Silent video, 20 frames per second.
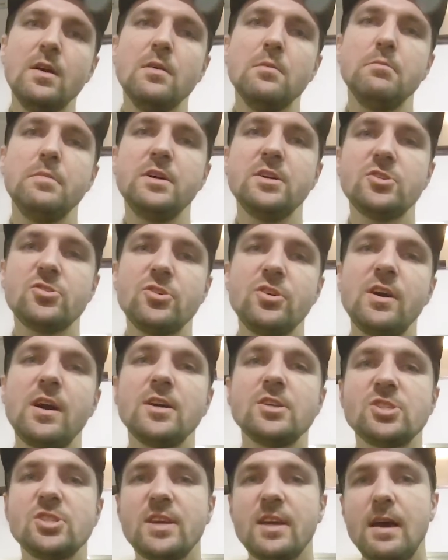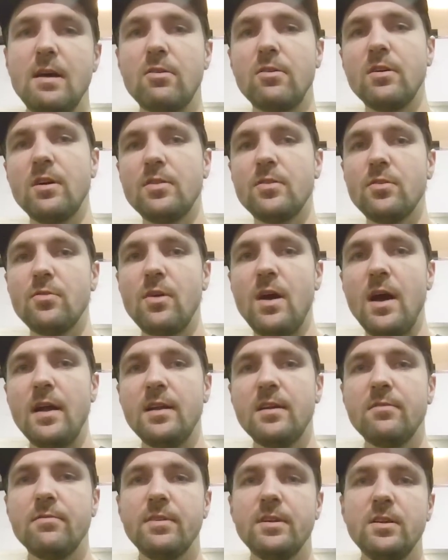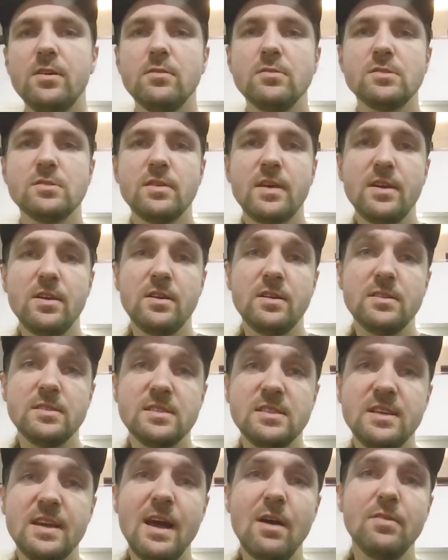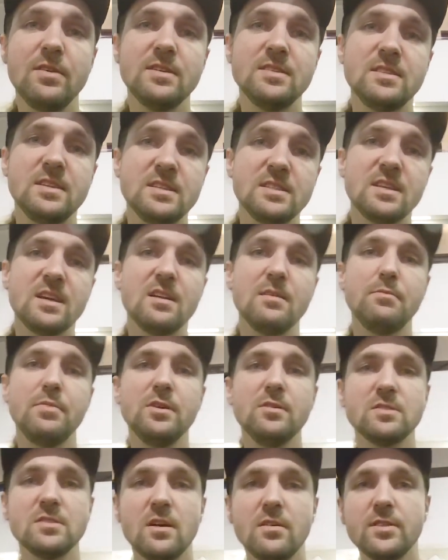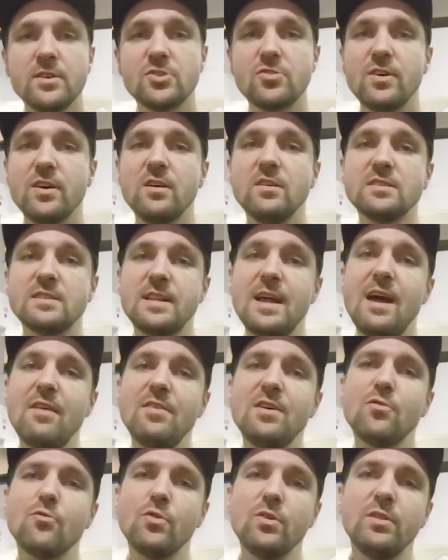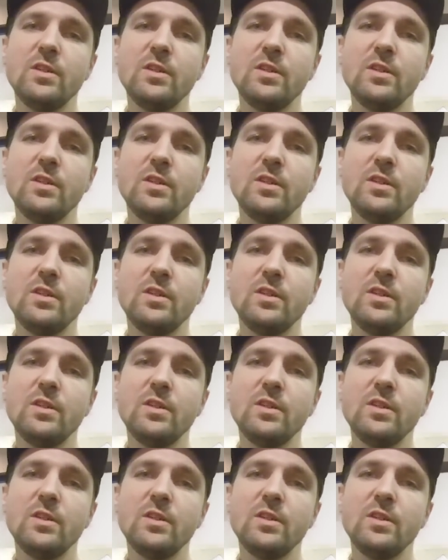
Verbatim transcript: make sure you guys check out our other riding videos so that you can see how these things get abused on the trails and how they